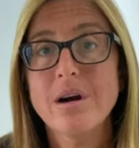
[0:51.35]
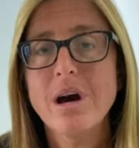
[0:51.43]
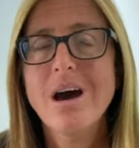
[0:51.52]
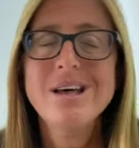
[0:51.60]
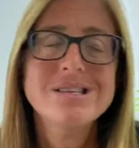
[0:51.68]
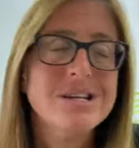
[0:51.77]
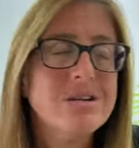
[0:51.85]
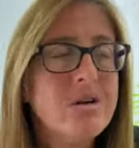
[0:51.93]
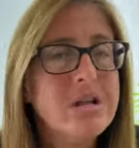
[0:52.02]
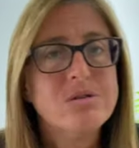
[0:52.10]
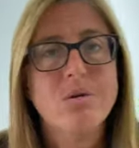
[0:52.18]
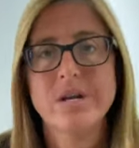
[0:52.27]
That is a
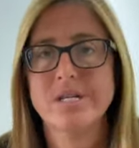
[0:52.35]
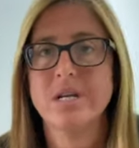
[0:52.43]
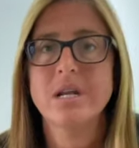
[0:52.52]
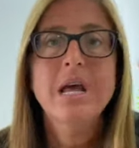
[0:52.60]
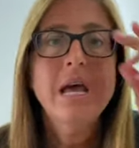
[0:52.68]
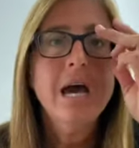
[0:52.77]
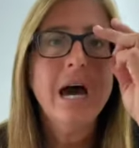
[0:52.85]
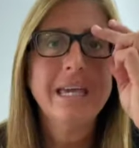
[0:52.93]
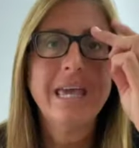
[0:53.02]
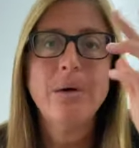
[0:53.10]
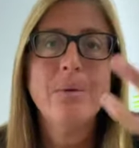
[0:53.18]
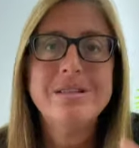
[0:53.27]
great question. I
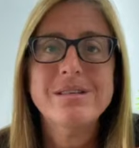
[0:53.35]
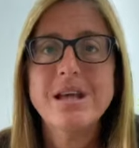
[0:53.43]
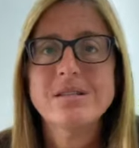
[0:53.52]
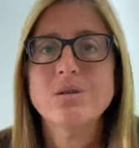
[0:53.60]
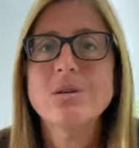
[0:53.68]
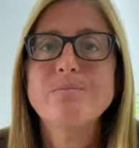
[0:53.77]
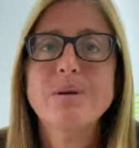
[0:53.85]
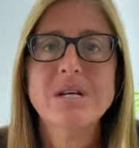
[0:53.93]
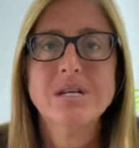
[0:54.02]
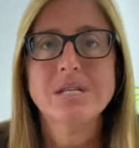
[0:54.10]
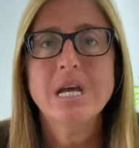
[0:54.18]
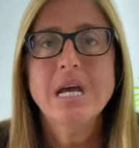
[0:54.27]
can't wait to answer it
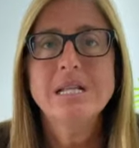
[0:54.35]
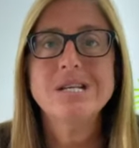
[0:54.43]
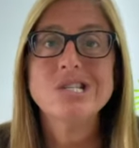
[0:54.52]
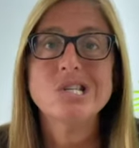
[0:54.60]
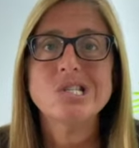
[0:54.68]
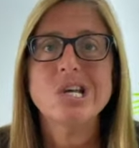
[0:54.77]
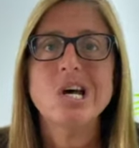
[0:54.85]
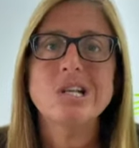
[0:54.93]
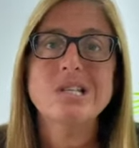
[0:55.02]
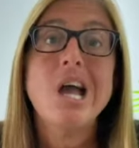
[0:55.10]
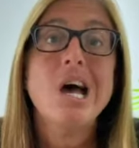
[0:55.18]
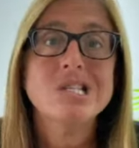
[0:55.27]
because this is
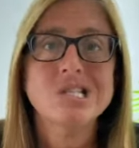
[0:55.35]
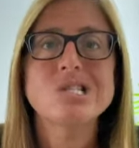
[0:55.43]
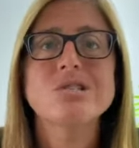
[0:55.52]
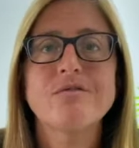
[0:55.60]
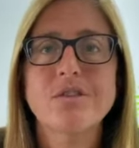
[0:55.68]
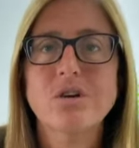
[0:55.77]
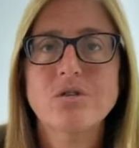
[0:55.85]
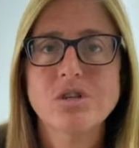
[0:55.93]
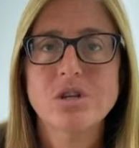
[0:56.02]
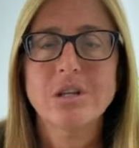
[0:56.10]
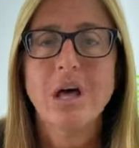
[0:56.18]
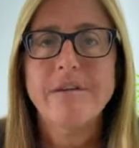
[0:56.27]
the essence of the
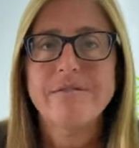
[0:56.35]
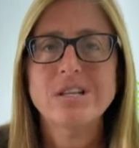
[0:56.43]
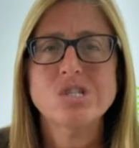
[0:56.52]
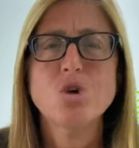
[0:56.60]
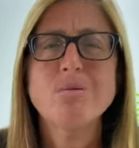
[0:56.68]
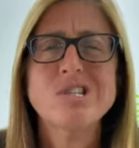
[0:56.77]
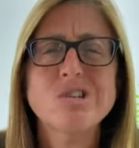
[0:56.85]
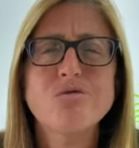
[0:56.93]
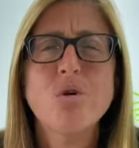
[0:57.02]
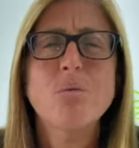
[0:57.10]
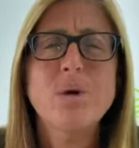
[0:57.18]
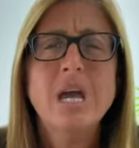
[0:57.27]
Christian life. And so much of
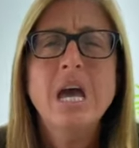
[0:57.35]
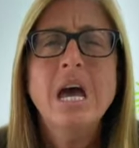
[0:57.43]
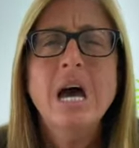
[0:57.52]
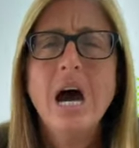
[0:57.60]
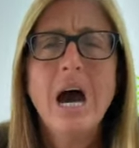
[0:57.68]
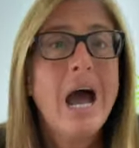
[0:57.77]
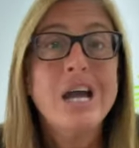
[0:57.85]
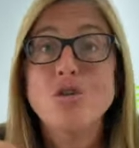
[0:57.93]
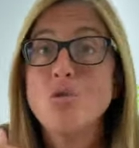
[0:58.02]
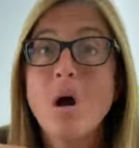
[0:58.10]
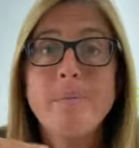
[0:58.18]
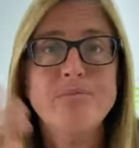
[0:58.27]
what I
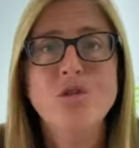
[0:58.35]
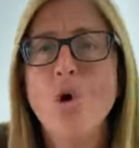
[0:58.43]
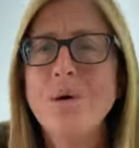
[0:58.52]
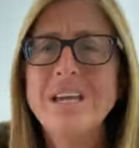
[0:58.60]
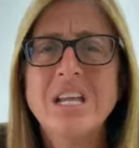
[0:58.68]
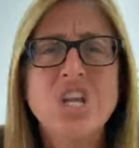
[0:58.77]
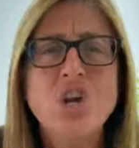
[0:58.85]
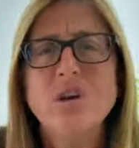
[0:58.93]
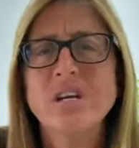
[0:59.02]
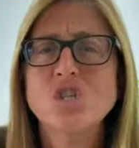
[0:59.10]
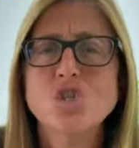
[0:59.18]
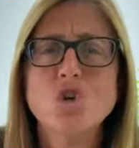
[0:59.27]
grew up knowing and
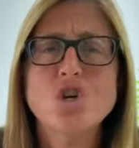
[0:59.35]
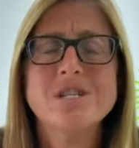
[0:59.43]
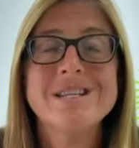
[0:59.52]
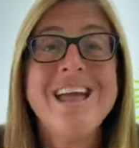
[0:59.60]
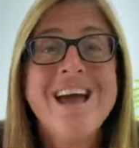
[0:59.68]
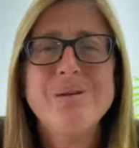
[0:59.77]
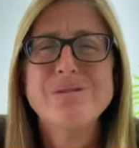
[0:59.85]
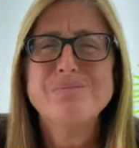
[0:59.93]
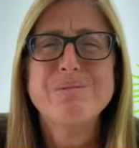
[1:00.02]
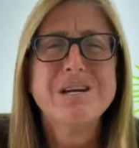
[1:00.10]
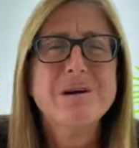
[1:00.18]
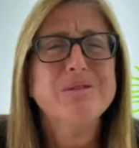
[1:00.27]
hearing in church now has
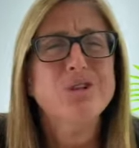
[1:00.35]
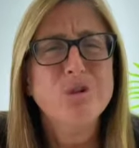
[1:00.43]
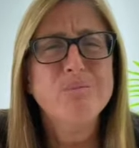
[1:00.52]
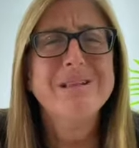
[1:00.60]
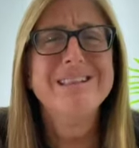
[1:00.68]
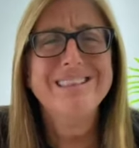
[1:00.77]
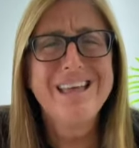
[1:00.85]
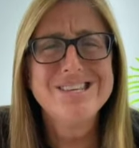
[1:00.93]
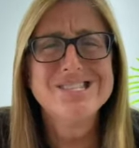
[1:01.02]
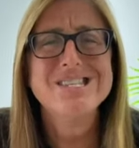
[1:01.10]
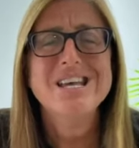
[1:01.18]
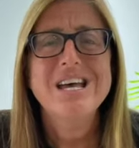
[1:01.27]
become a little bit
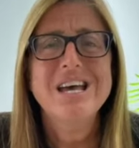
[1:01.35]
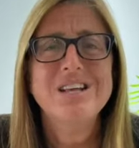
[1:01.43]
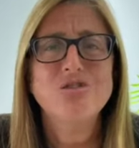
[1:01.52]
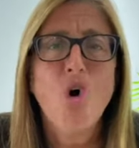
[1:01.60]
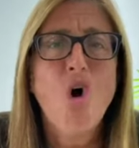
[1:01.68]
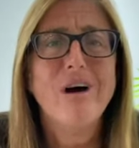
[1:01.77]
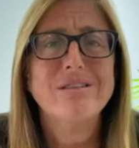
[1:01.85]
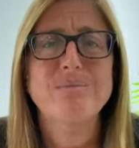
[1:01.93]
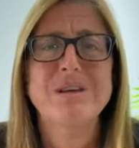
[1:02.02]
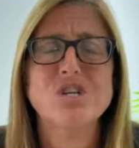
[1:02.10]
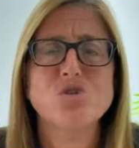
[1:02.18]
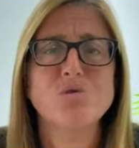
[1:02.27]
less taught
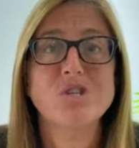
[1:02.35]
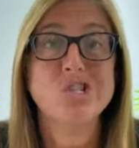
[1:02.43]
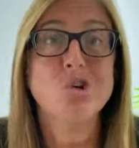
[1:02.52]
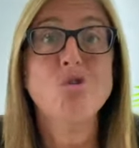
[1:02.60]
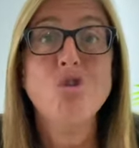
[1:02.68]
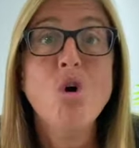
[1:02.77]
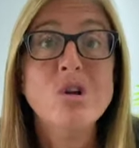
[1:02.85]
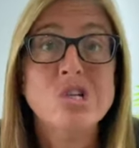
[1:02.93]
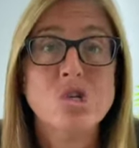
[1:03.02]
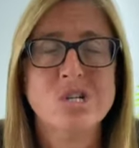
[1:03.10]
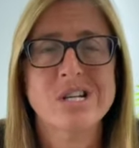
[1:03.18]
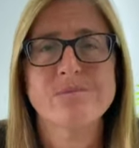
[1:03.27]
because we just don't go to
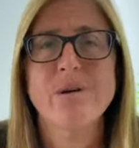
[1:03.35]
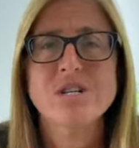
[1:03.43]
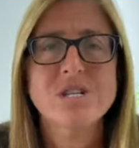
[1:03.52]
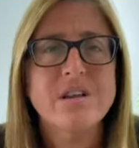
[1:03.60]
church as much.